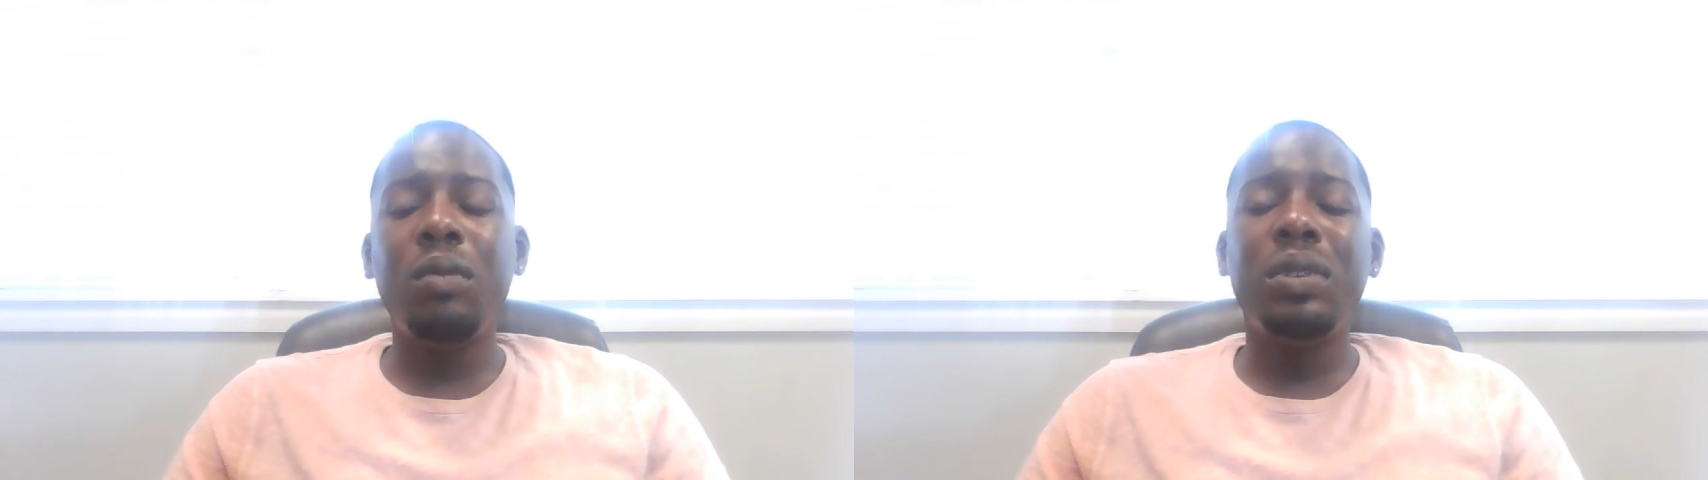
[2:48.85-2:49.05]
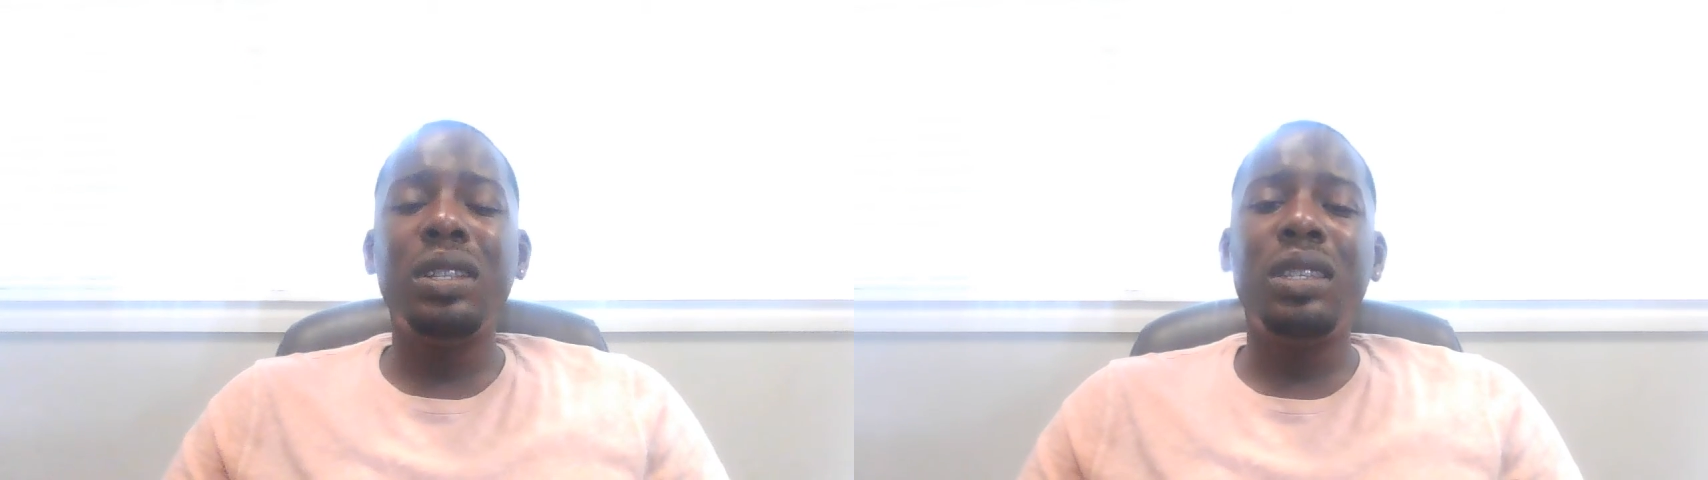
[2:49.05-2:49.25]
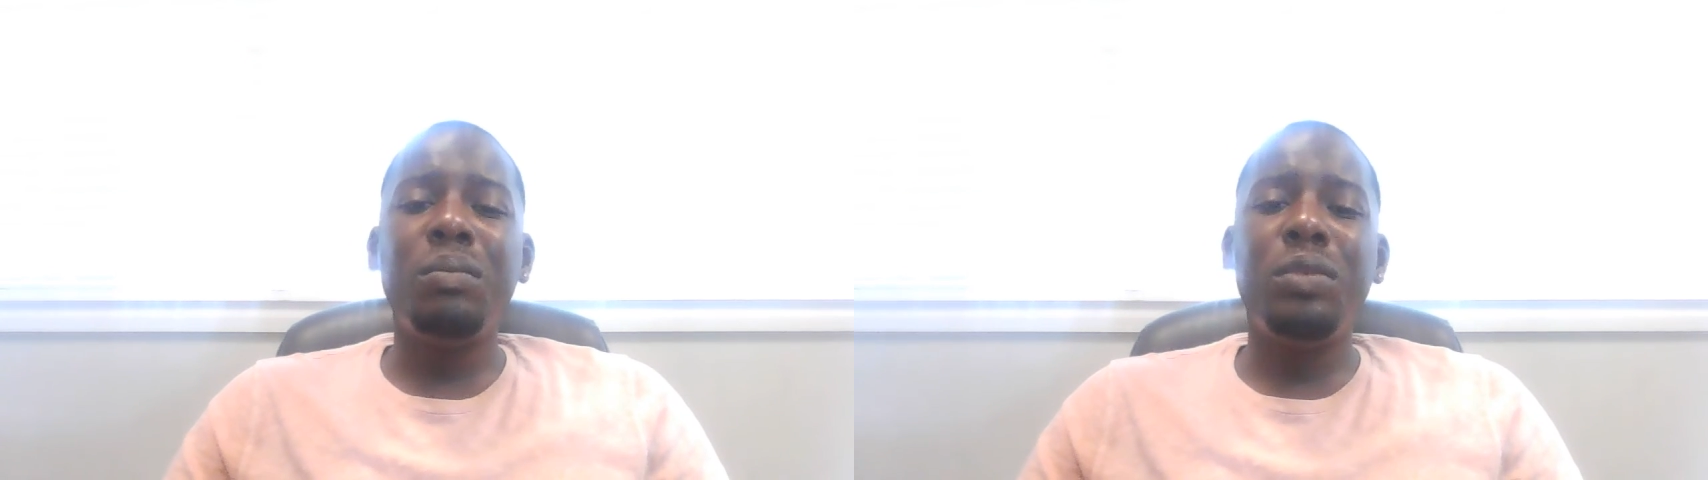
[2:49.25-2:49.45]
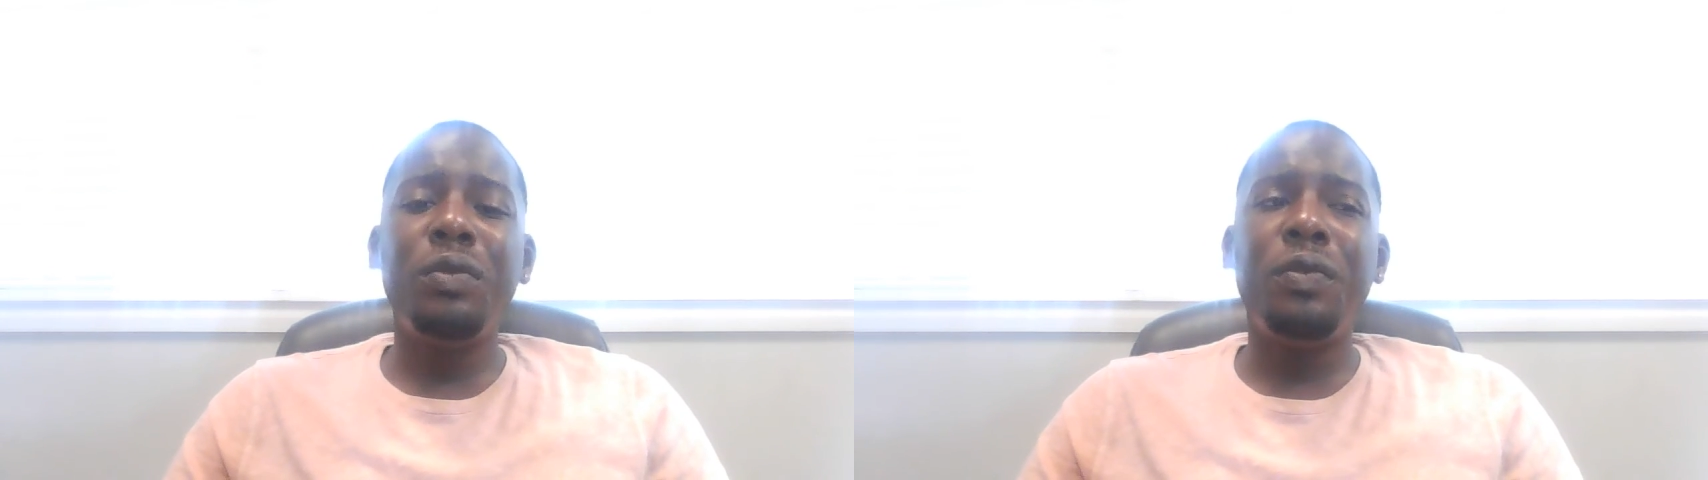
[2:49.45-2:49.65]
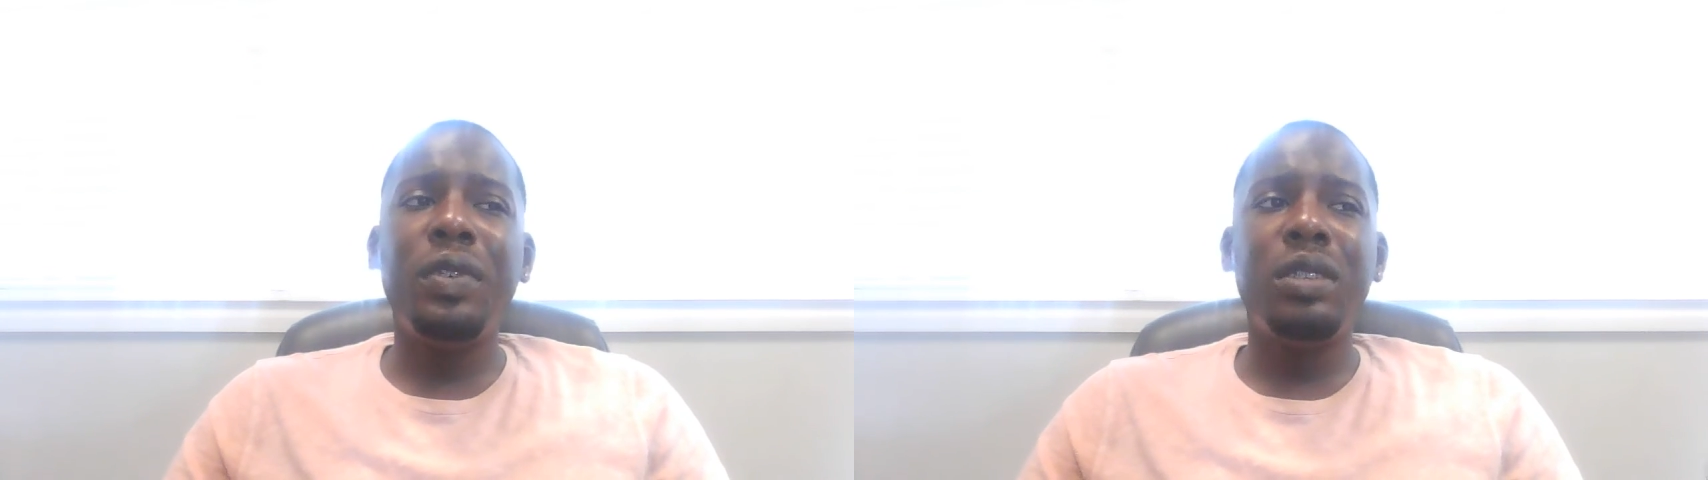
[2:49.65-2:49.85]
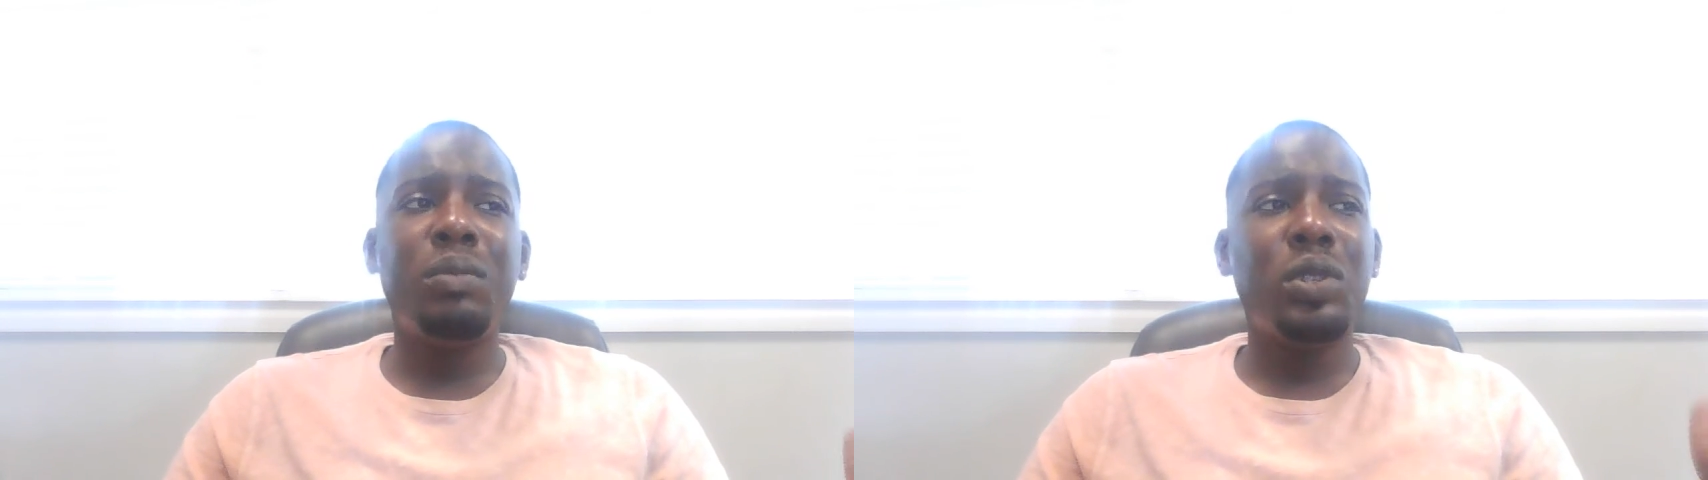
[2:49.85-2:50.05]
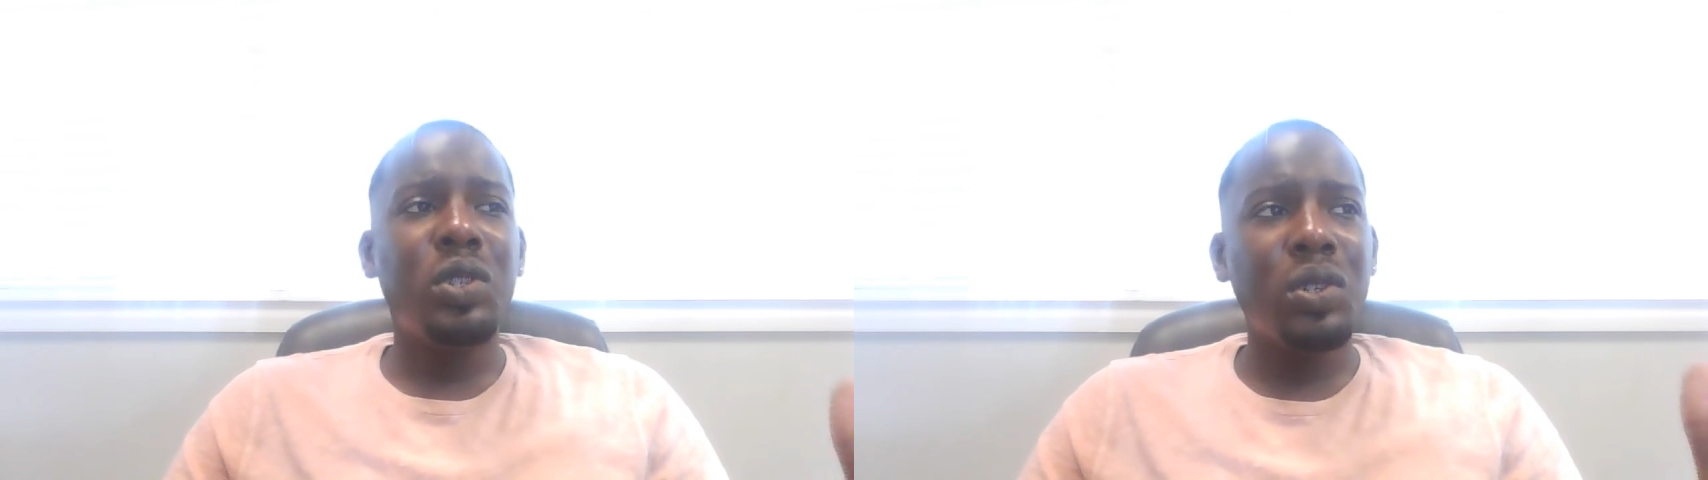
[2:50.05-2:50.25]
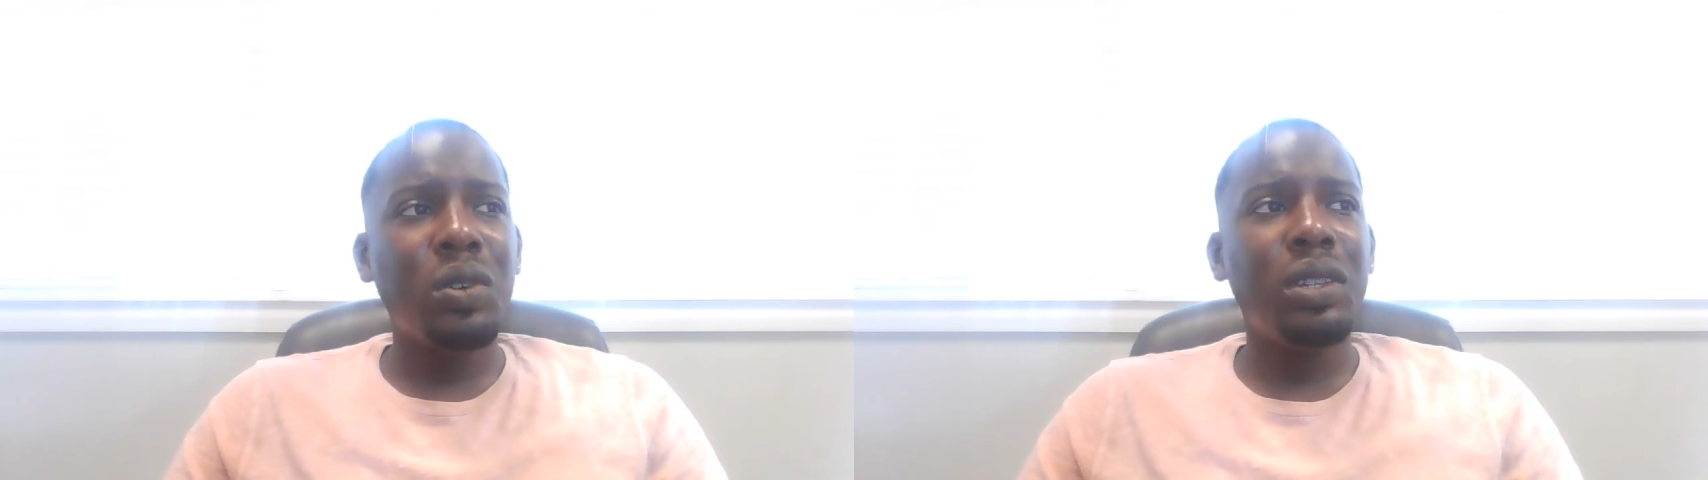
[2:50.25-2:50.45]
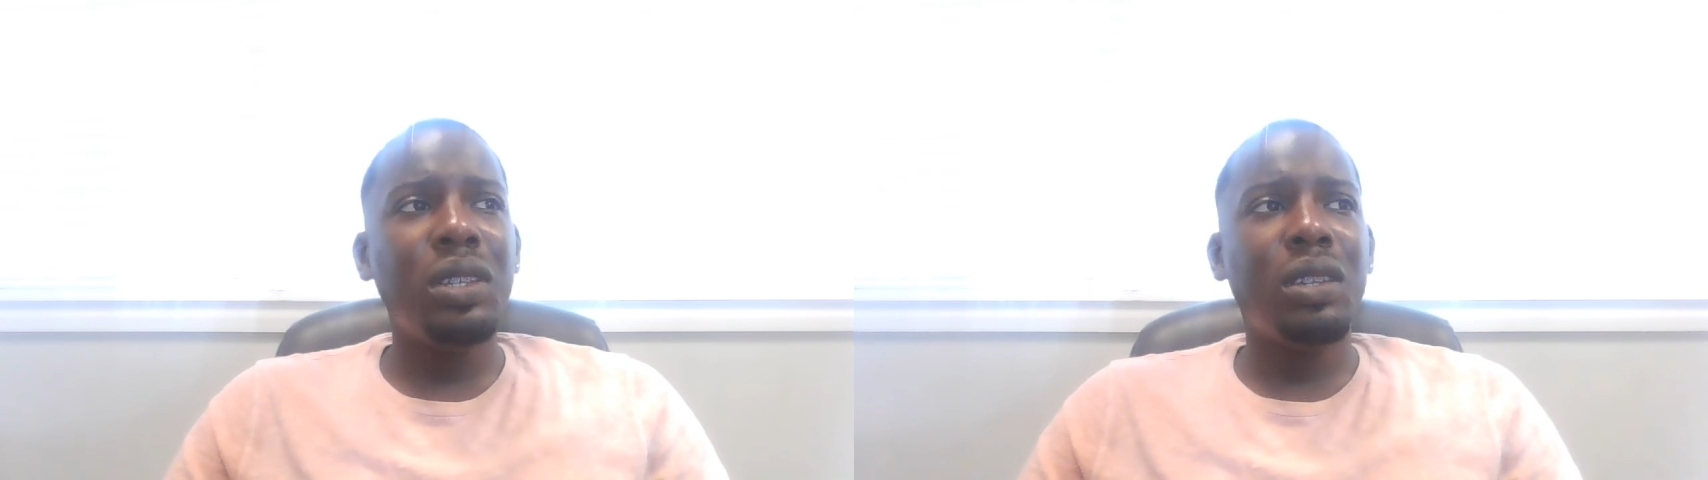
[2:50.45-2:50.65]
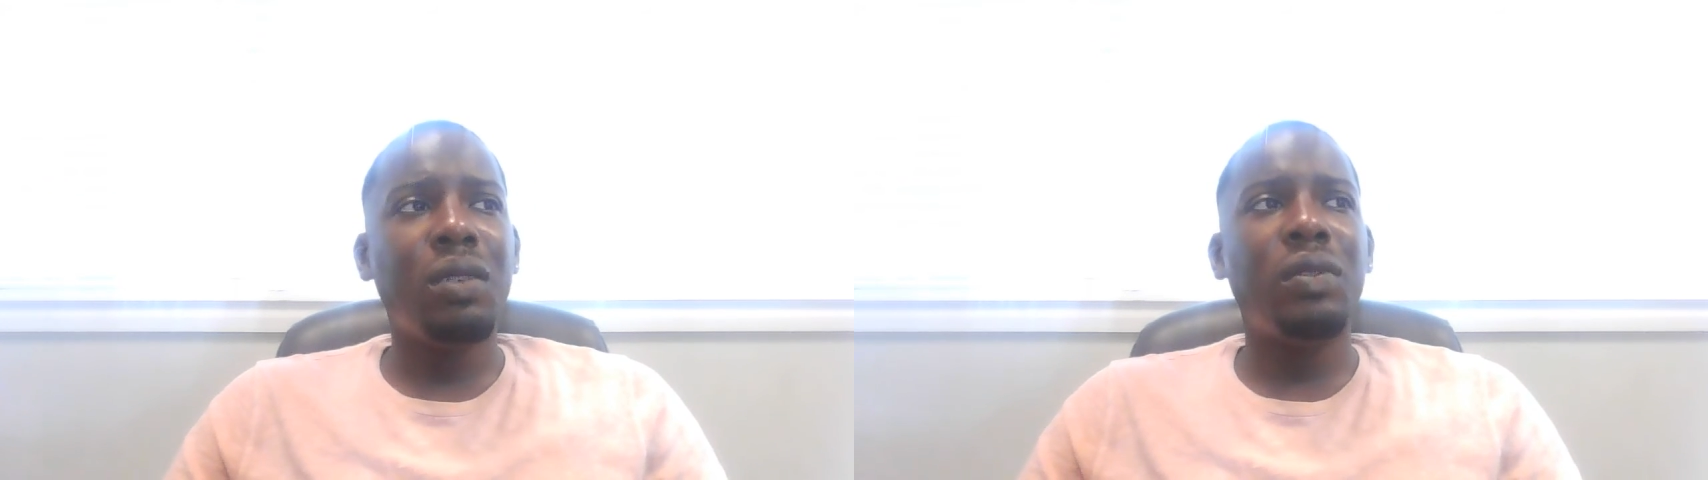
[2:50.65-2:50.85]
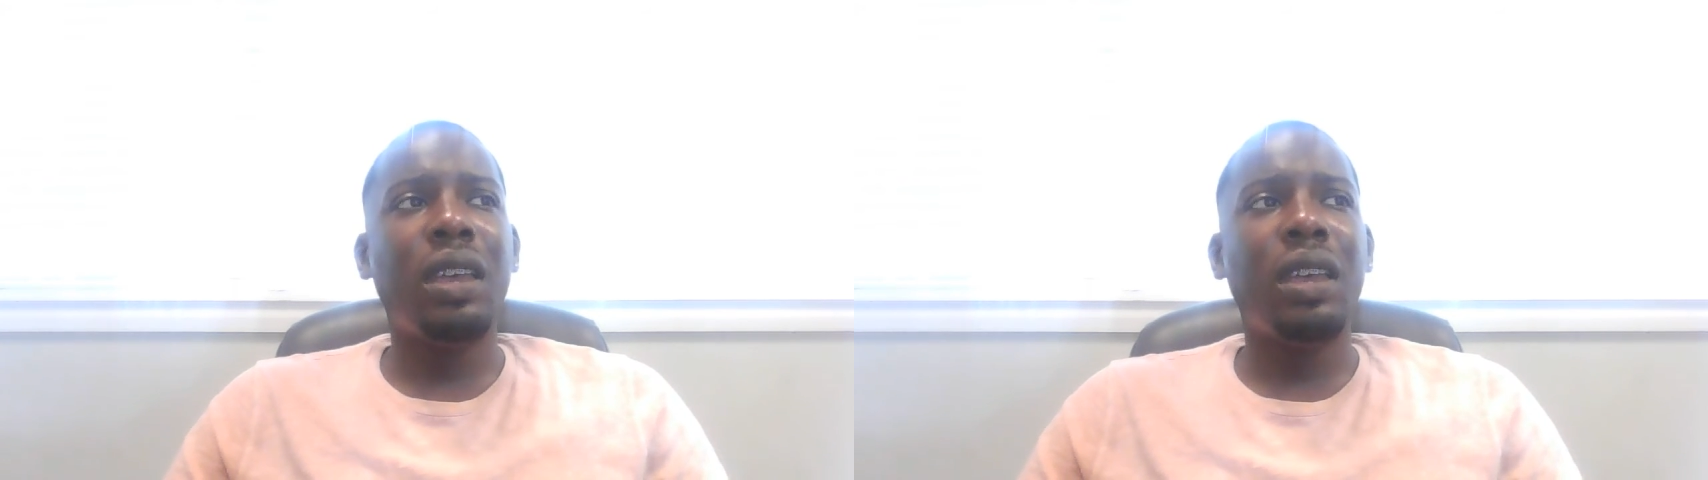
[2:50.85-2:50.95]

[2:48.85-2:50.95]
I wouldn't say Blueface matured enough